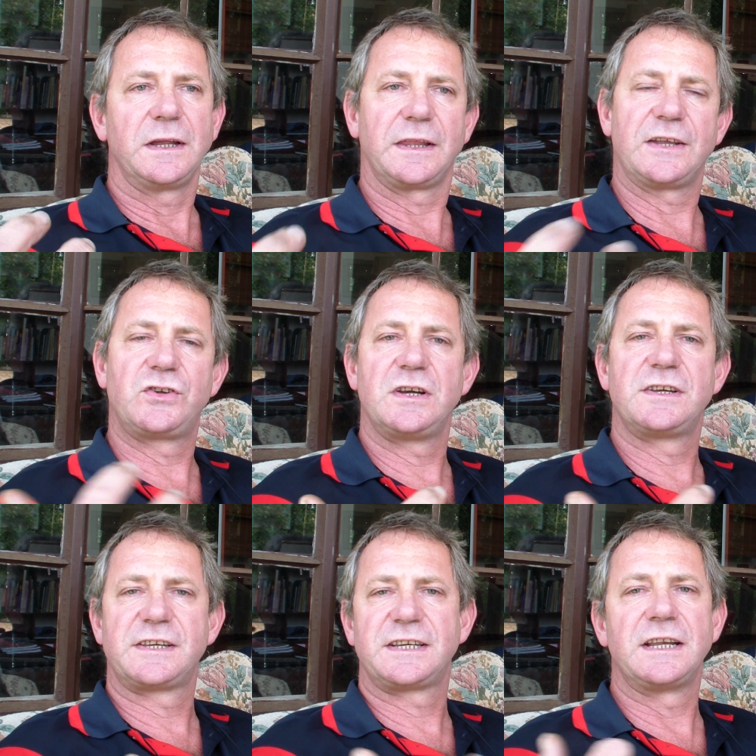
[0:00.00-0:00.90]
that
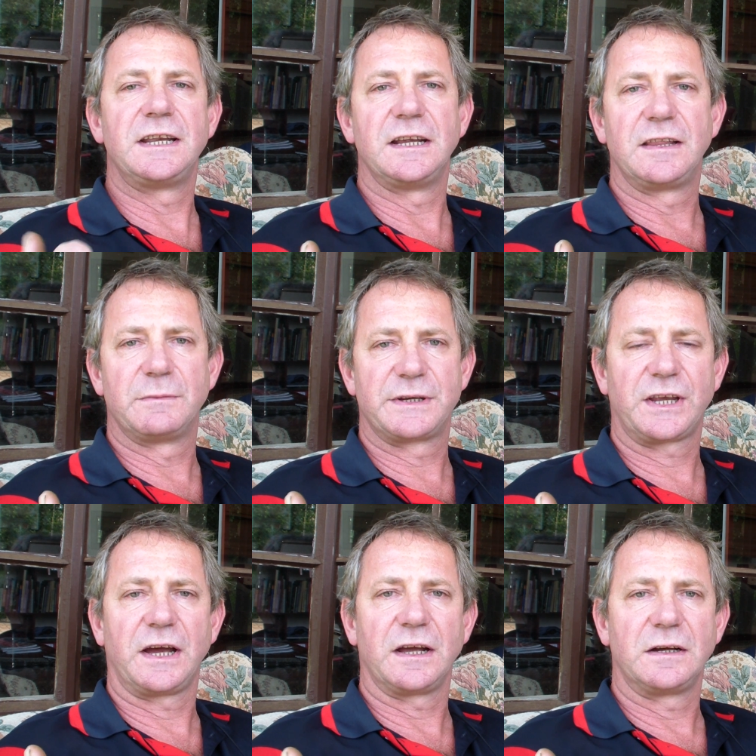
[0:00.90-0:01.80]
Jesus is indeed the
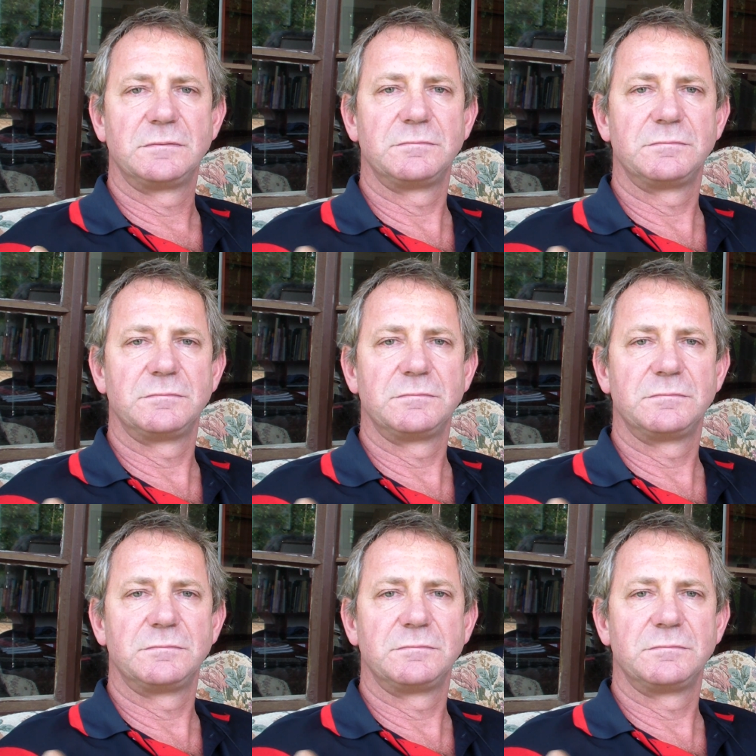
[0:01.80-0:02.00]
Messiah.